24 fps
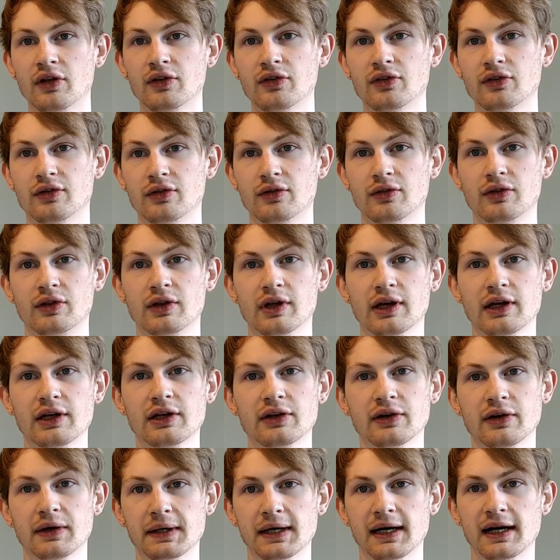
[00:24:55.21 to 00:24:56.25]
So there
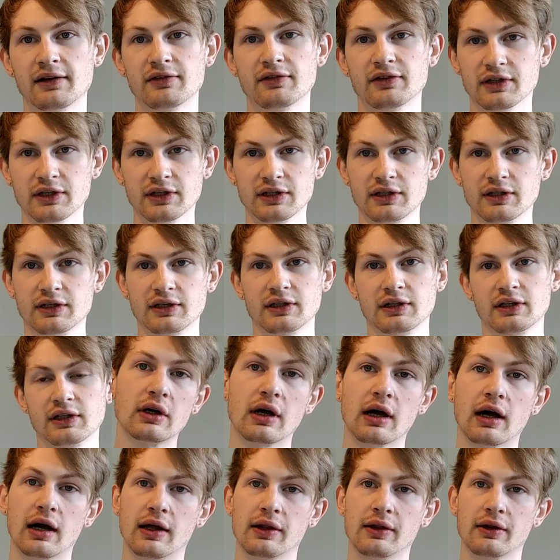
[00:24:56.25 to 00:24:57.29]
you have it.
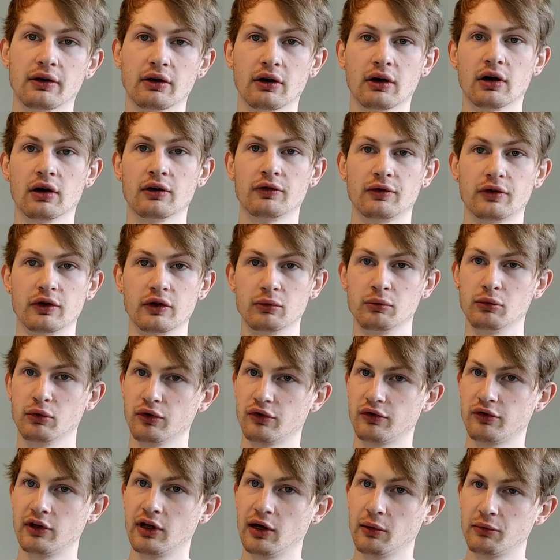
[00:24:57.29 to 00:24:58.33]
And there are a few
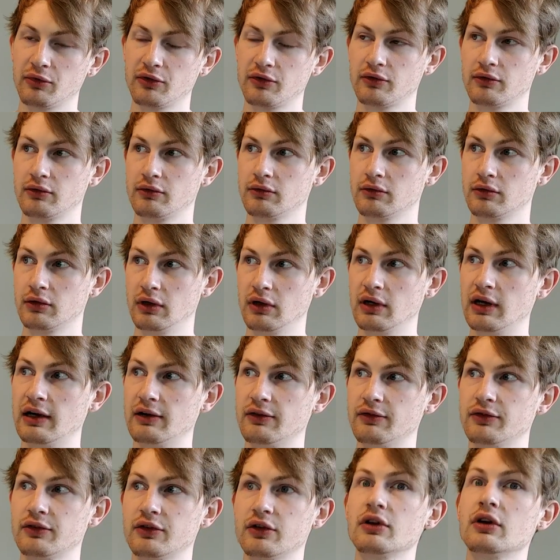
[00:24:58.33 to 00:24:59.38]
more steps
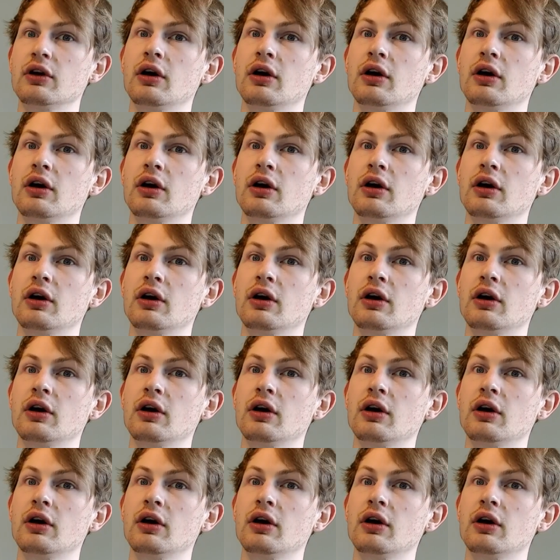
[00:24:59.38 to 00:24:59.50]
left.